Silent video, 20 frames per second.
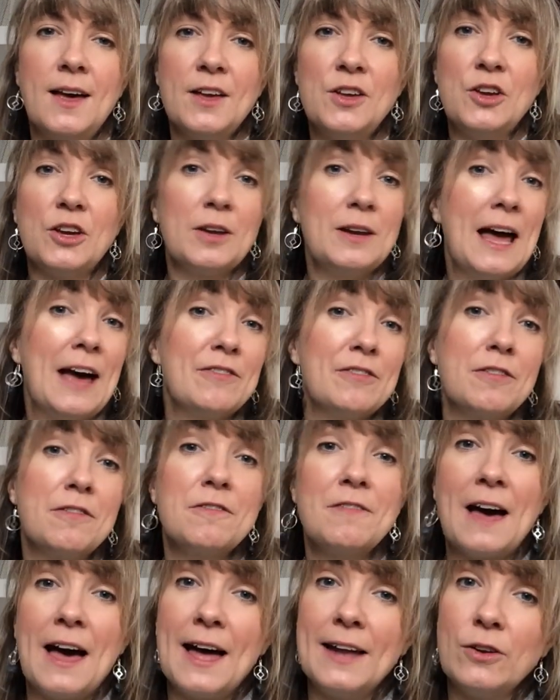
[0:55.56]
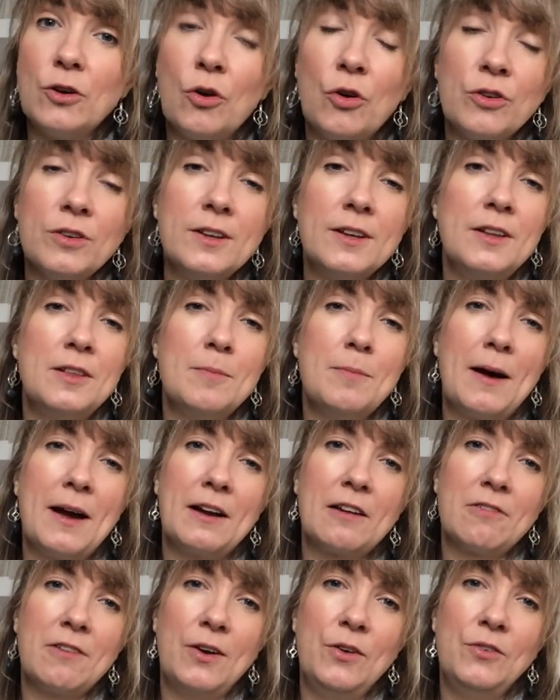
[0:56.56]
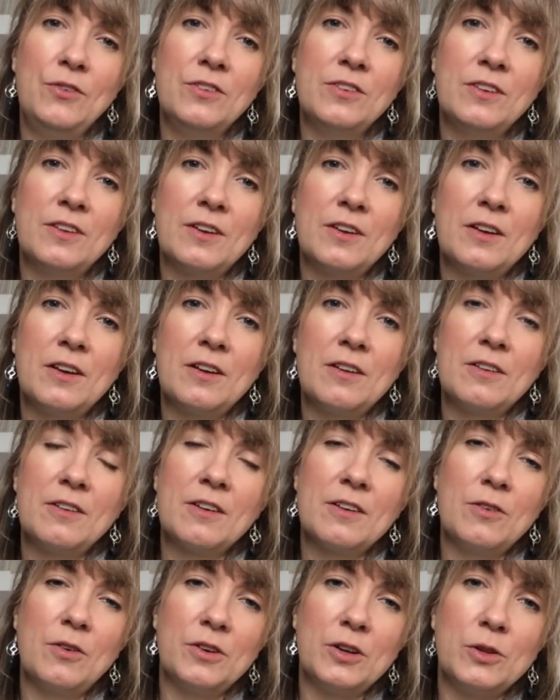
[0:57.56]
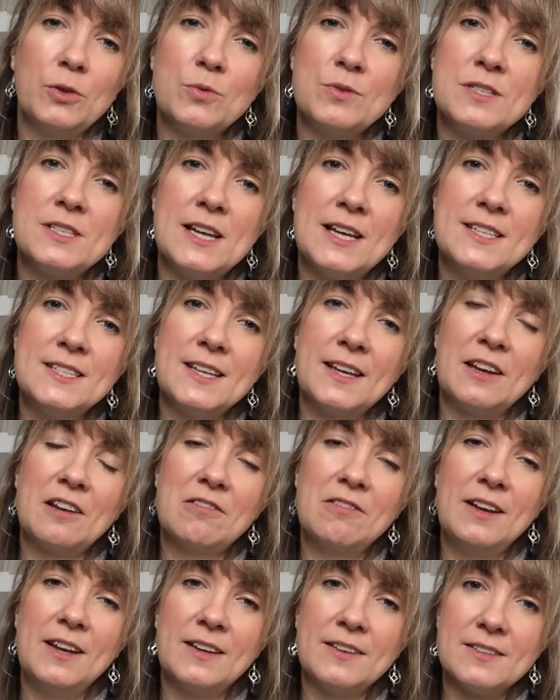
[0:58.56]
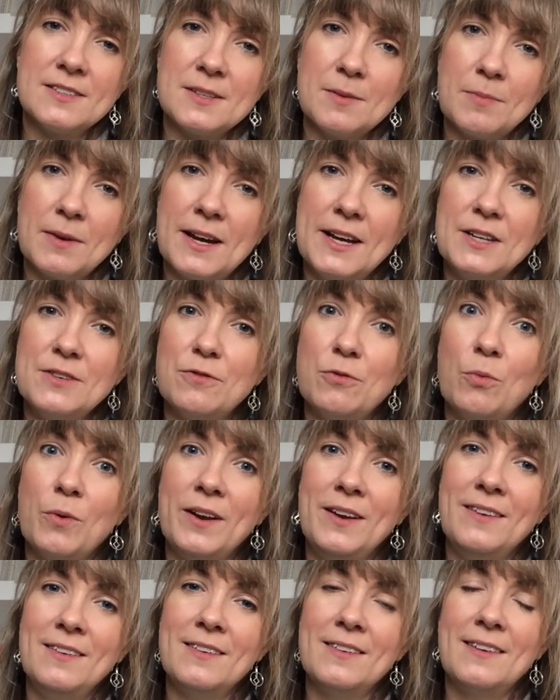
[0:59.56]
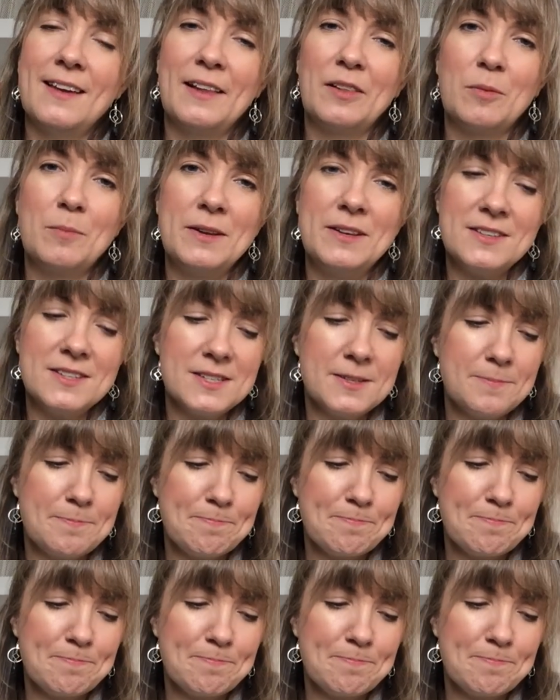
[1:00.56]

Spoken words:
You can have a fan on in the background on a low setting, creating some kind of wind element.